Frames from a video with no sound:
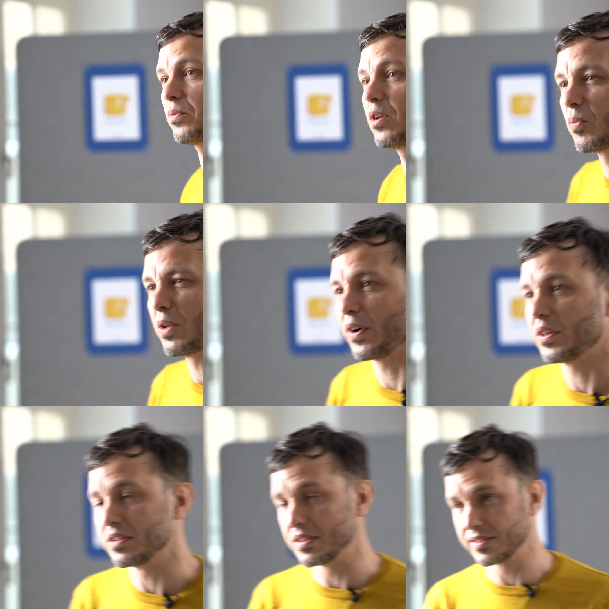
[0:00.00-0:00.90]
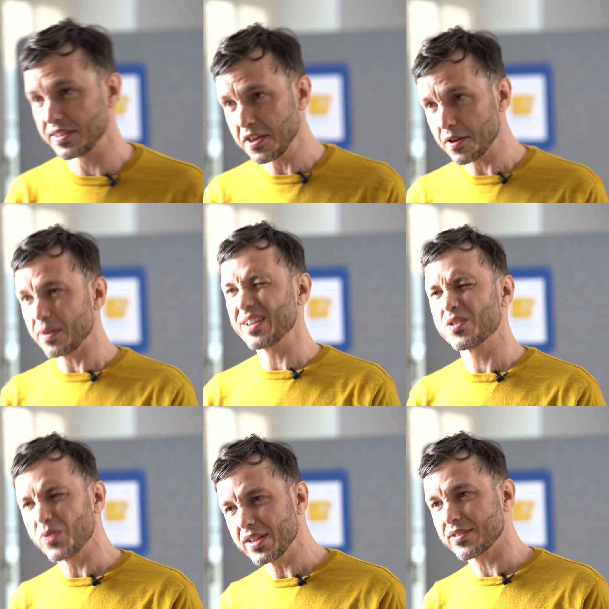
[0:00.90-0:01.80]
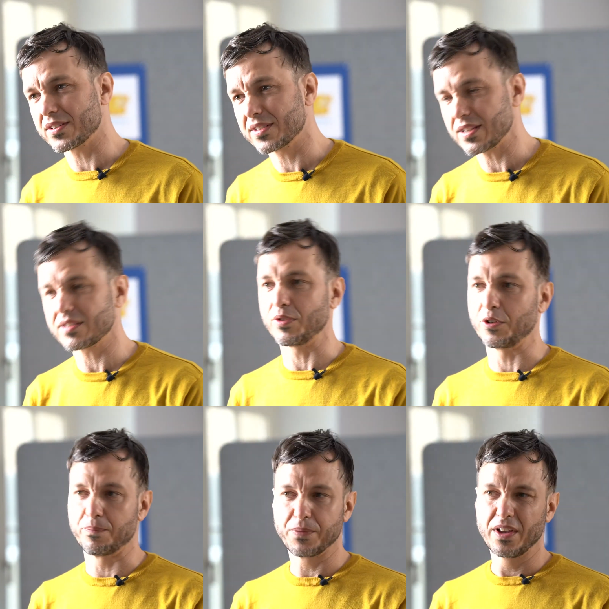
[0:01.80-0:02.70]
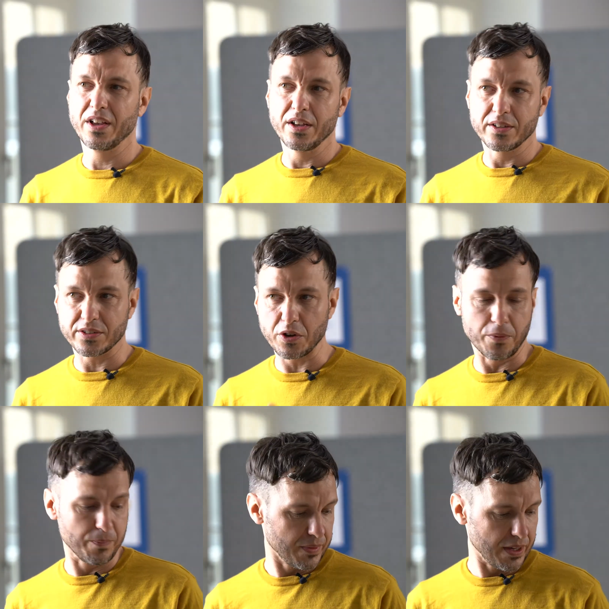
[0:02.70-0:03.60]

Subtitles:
and we founded it this year, and it's really successful. So